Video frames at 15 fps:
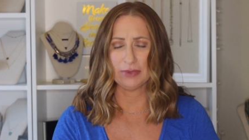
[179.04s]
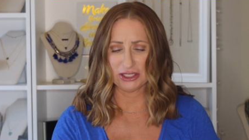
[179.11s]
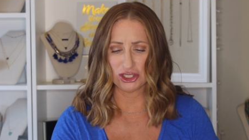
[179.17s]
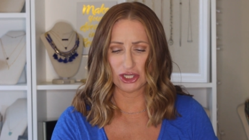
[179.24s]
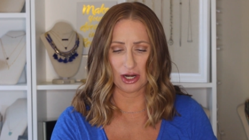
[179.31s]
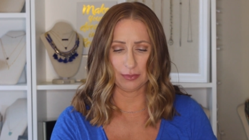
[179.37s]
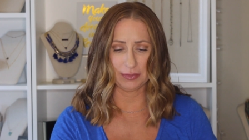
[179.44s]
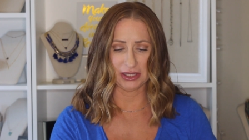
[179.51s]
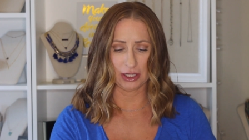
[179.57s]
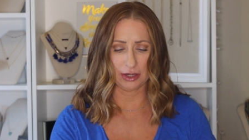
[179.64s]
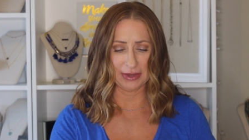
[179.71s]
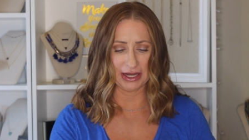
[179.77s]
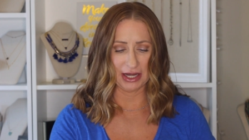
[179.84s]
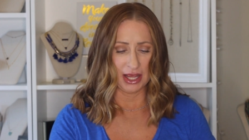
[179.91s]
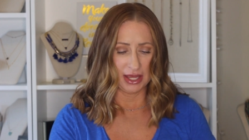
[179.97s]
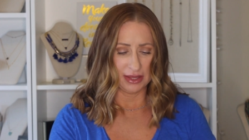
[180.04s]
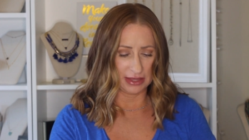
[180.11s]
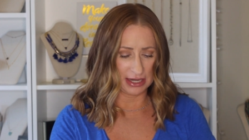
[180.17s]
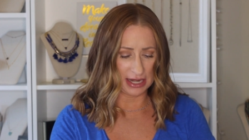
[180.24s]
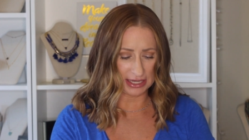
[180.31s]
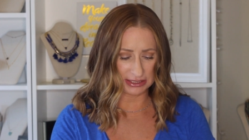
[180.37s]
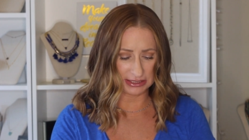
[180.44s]
my chair up a little bit.
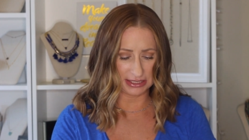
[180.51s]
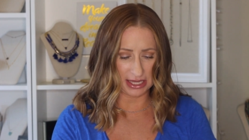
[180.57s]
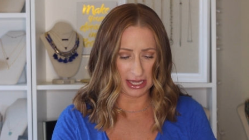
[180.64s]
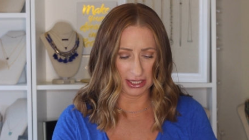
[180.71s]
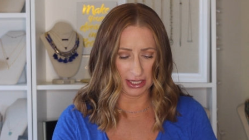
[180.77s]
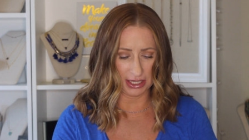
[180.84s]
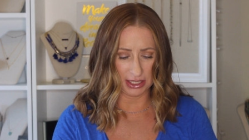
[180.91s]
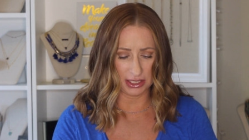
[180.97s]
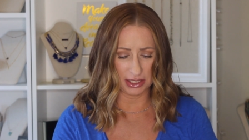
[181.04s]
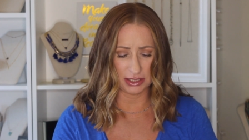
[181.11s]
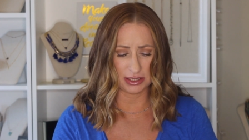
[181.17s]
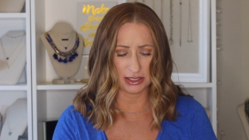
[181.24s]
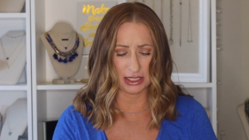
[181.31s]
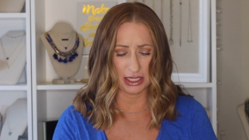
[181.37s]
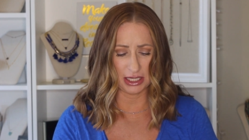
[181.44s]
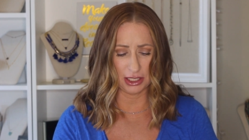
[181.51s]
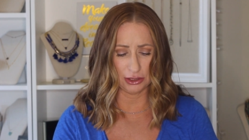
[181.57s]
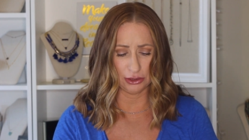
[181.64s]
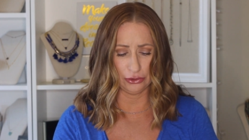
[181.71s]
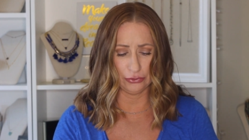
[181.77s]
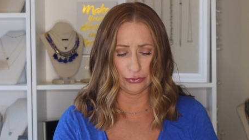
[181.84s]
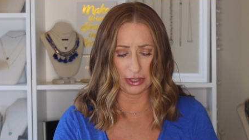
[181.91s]
The next thing is the
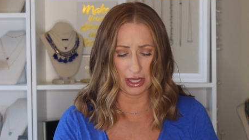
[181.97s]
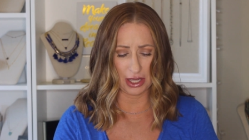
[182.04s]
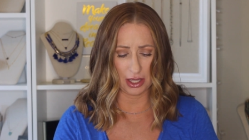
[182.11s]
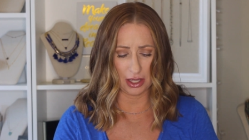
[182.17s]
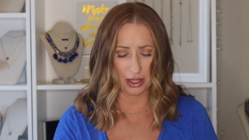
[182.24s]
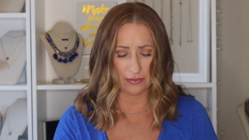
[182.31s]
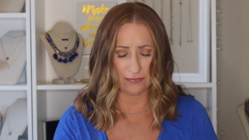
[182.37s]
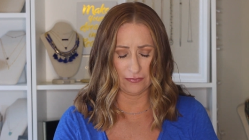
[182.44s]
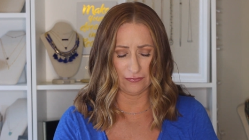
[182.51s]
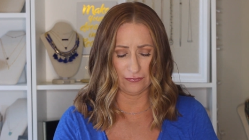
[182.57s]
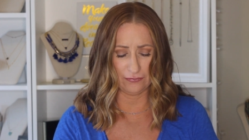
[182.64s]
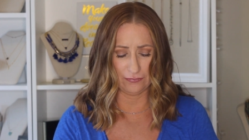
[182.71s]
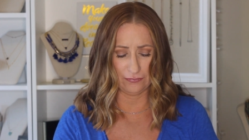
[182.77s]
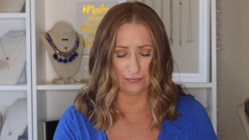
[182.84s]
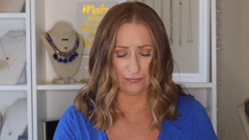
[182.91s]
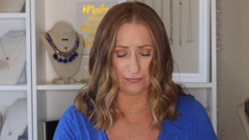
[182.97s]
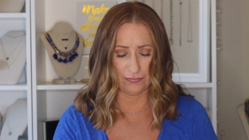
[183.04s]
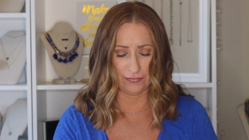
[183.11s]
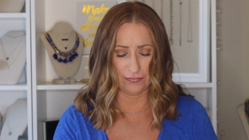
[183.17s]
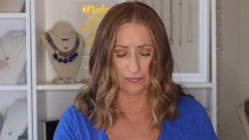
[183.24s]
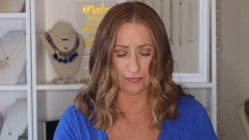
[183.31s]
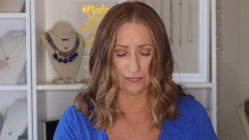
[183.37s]
Luna
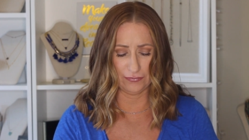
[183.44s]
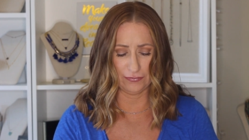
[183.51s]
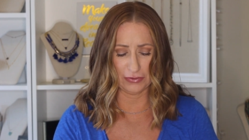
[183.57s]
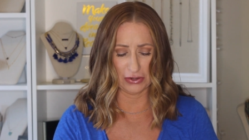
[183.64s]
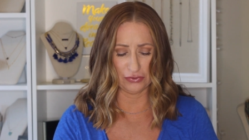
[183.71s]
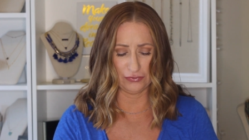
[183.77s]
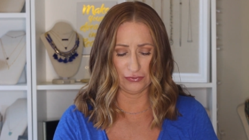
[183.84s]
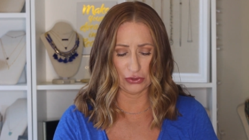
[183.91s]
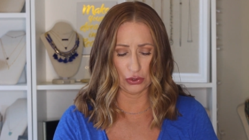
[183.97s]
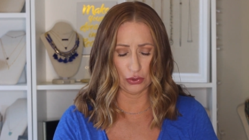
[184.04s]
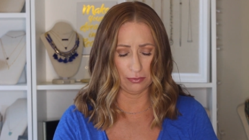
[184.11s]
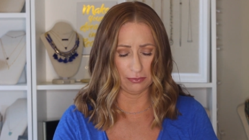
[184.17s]
Fofo